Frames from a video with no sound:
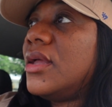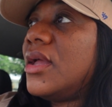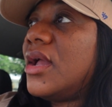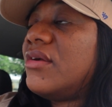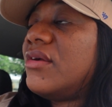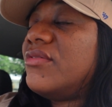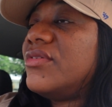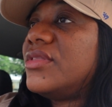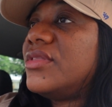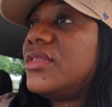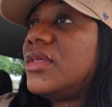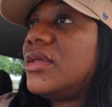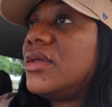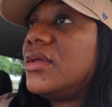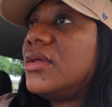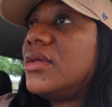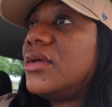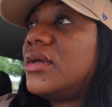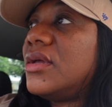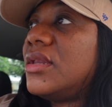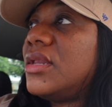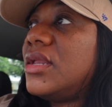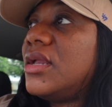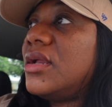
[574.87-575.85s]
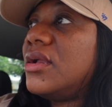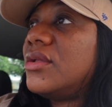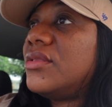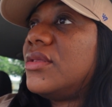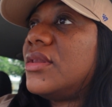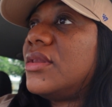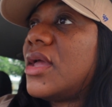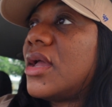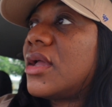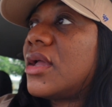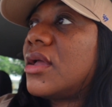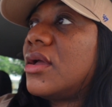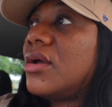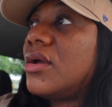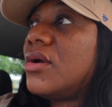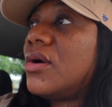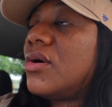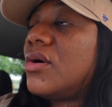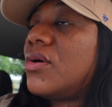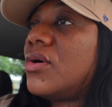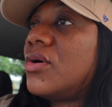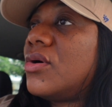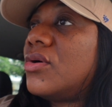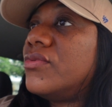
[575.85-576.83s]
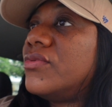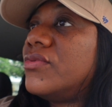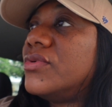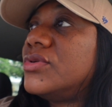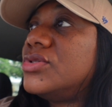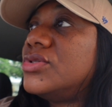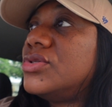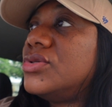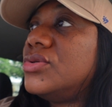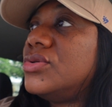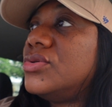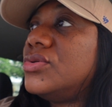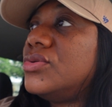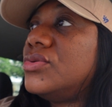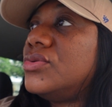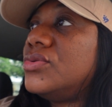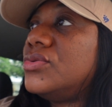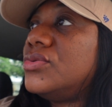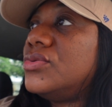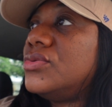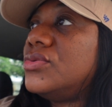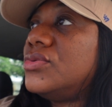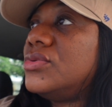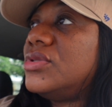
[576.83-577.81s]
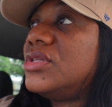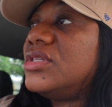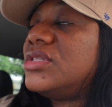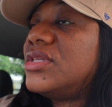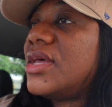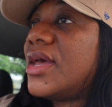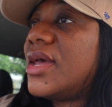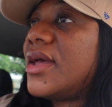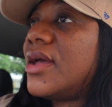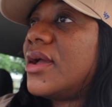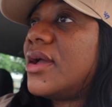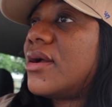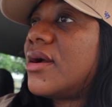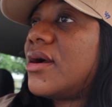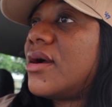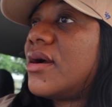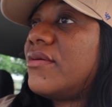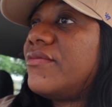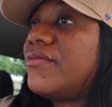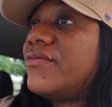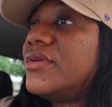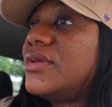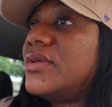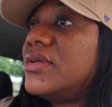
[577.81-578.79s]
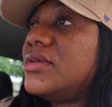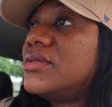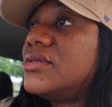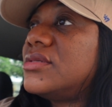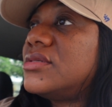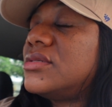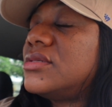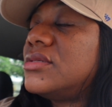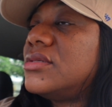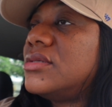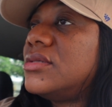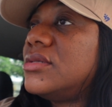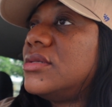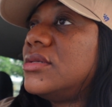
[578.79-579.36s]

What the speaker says: Everything good here, then I can go over to the tag office,